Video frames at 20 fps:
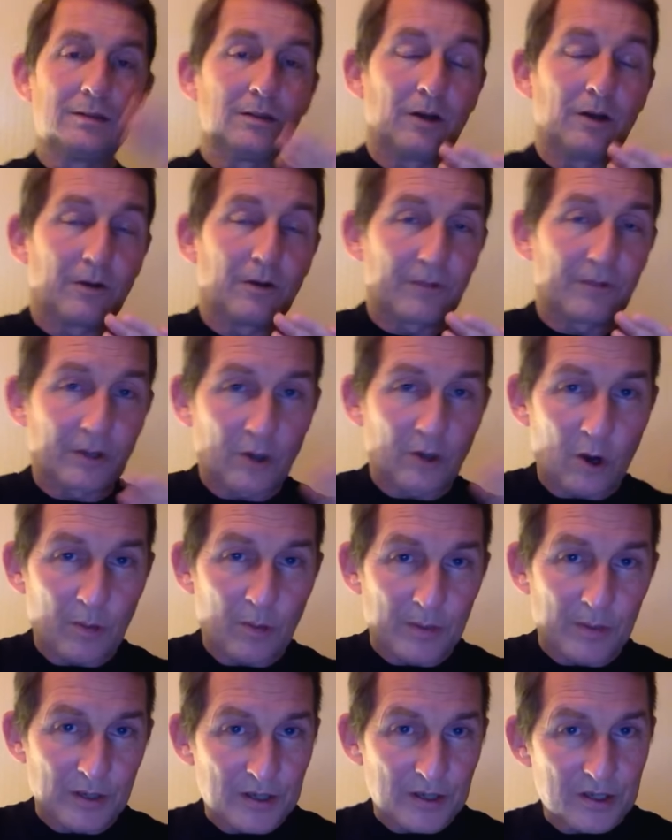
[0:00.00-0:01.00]
of the
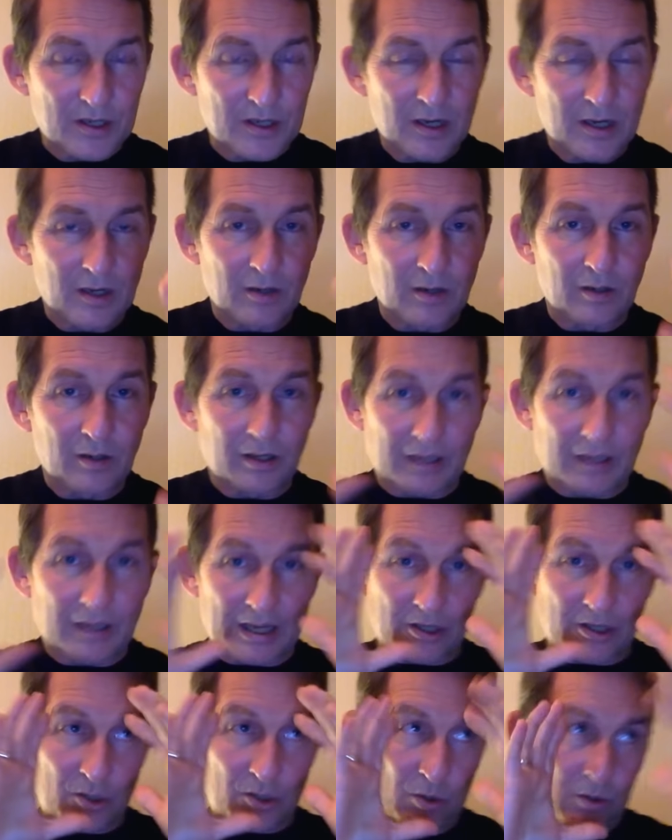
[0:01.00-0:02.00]
coppers
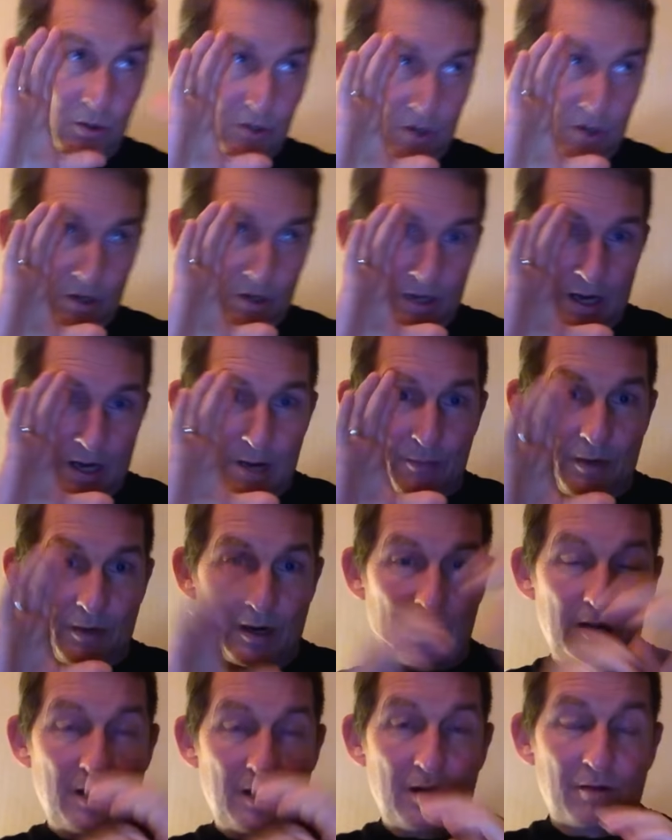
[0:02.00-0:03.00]
gets caught on
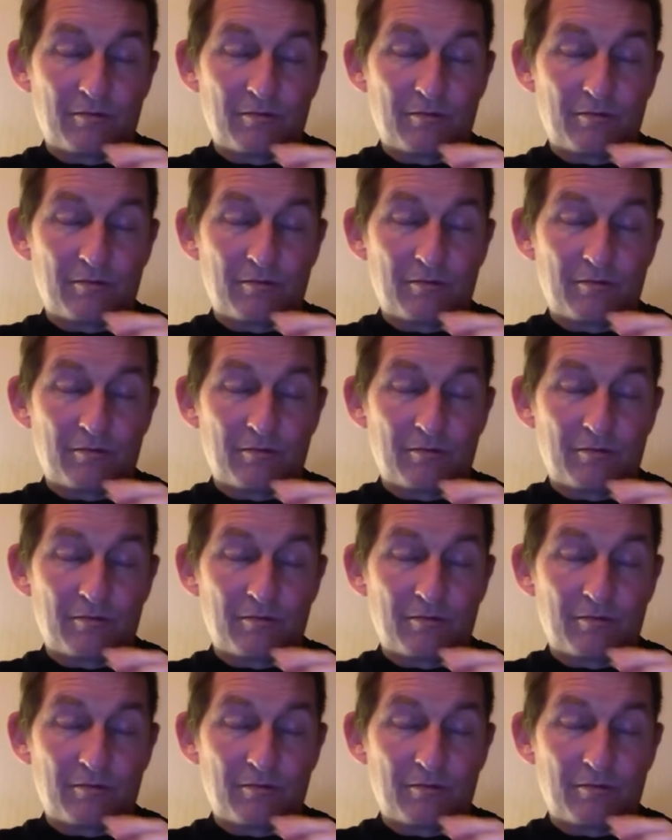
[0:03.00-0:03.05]
camera